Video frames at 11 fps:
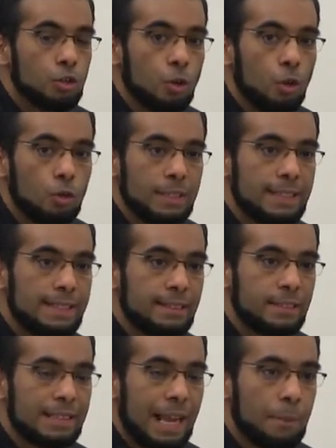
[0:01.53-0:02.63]
So this
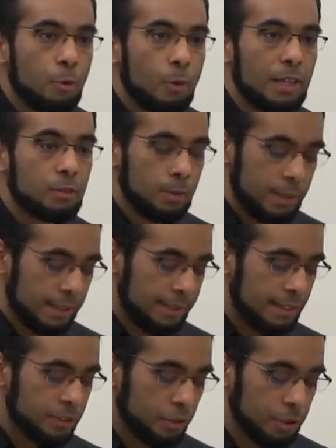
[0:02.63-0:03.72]
year's Islam Awareness Week is
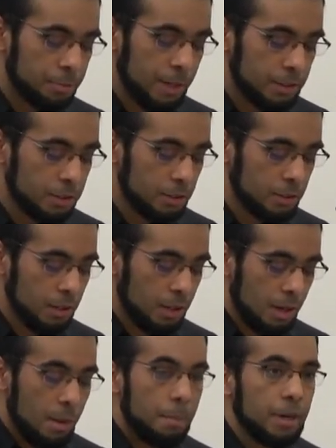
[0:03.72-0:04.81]
extra special
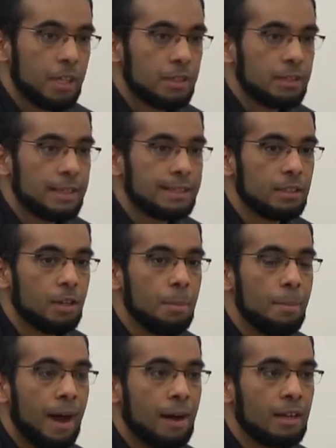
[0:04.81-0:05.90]
because
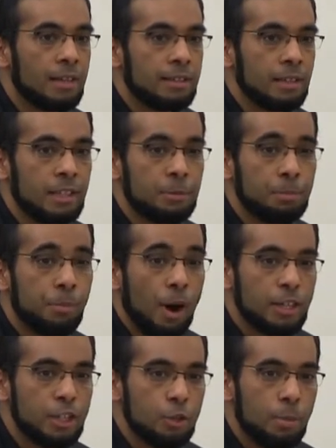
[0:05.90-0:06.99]
it's
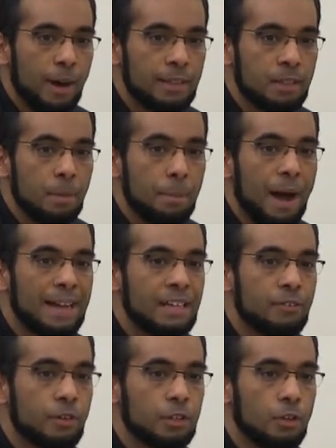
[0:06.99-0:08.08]
brought to you by the combined
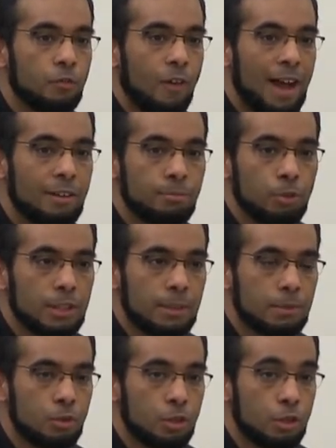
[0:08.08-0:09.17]
efforts of 5
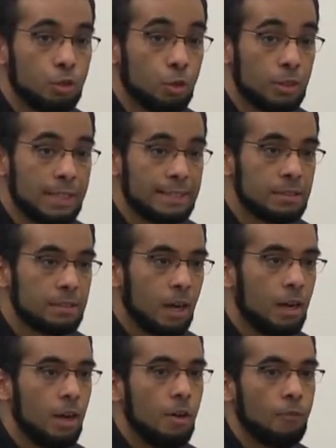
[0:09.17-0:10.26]
Muslim students associations
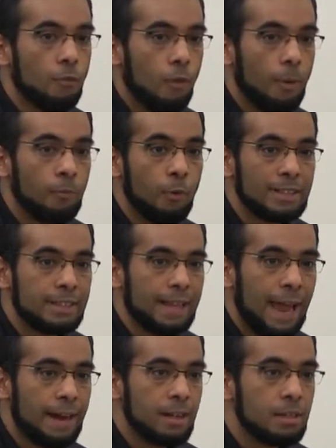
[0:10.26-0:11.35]
from Western
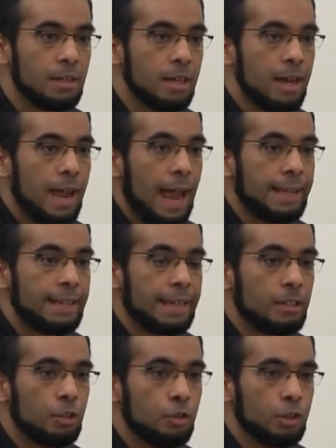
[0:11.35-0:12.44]
Canada, and they
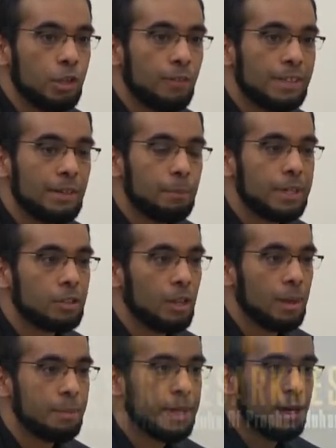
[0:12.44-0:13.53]
include University of British
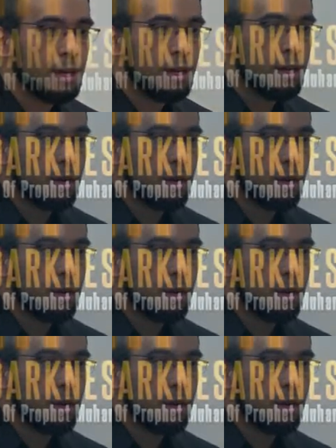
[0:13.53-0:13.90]
Columbia,